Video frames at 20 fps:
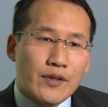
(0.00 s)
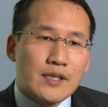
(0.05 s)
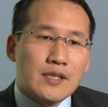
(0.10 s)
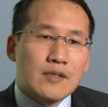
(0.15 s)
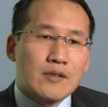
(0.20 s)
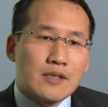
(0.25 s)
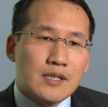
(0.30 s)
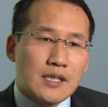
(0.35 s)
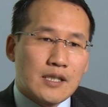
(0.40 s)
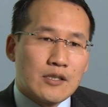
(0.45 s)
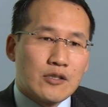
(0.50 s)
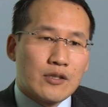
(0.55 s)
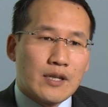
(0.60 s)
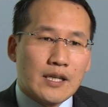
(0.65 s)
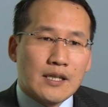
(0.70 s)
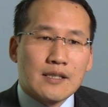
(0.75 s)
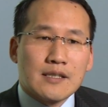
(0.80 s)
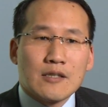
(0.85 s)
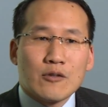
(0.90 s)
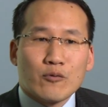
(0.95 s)
this uh,
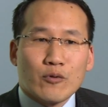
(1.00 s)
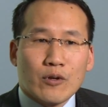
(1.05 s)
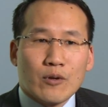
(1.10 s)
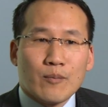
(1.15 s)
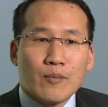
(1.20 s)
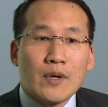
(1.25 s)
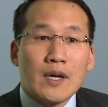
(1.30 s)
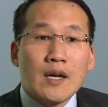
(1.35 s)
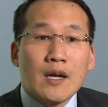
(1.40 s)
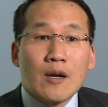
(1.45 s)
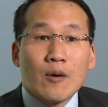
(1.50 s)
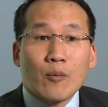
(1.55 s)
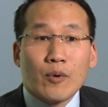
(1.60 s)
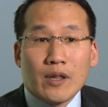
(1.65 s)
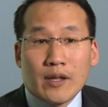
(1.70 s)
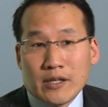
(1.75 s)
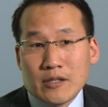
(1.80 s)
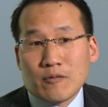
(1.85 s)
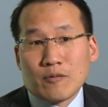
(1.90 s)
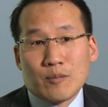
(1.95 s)
genetic syndrome, we
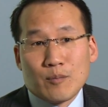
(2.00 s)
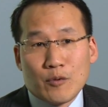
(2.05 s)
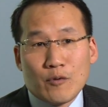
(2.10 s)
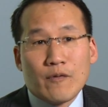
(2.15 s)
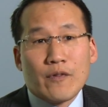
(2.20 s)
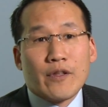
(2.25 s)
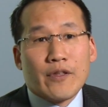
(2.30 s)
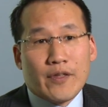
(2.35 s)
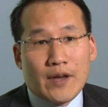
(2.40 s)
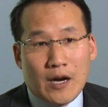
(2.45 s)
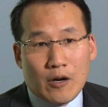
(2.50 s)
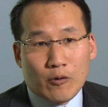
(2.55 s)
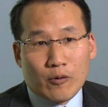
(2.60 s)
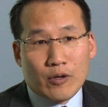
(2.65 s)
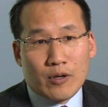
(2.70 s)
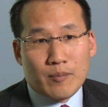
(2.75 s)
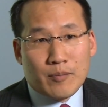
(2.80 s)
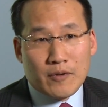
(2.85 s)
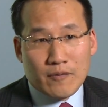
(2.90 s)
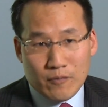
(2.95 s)
like to remove the
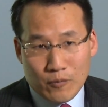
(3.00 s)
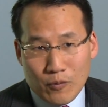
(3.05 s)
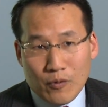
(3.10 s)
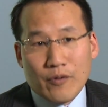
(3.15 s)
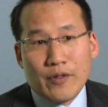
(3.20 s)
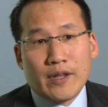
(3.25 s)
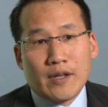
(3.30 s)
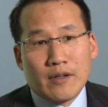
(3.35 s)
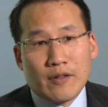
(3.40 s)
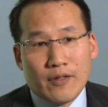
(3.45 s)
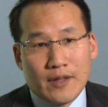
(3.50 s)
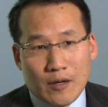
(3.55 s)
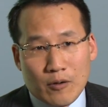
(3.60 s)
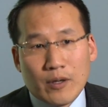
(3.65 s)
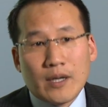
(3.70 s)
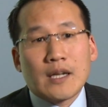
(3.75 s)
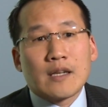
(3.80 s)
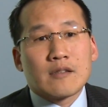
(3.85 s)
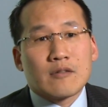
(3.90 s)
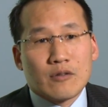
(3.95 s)
thyroid before the
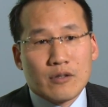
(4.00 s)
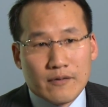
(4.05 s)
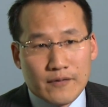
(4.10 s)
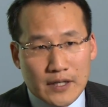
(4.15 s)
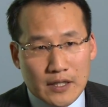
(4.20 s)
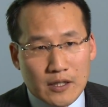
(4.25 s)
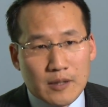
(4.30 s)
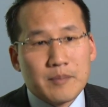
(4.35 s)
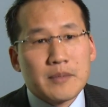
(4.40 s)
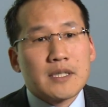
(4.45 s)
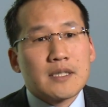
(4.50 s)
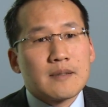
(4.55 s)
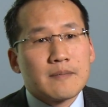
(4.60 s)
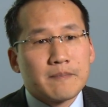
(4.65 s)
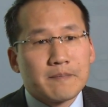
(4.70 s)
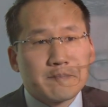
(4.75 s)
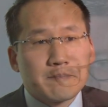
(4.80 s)
thyroid cancer develops.